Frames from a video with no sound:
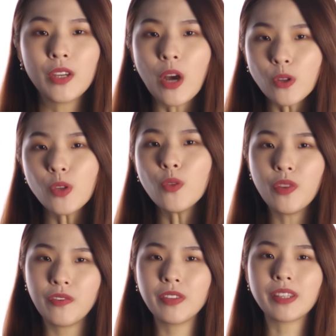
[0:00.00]
You can also
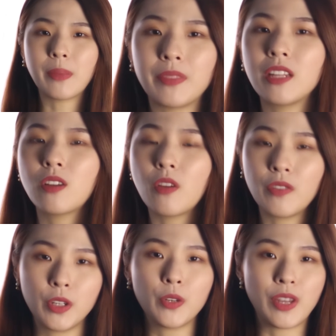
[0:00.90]
review some TikTok
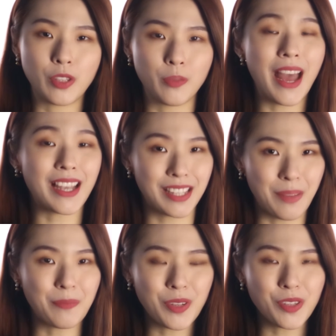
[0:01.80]
video resume
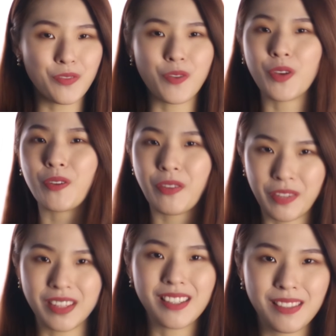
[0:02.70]
examples for your
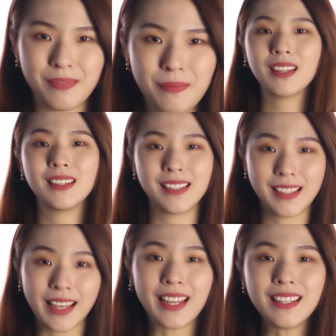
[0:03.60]
reference.
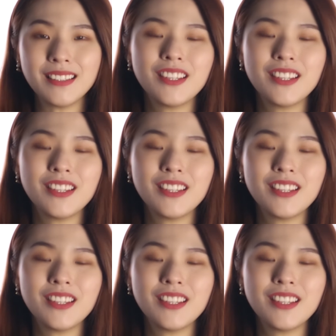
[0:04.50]
Second,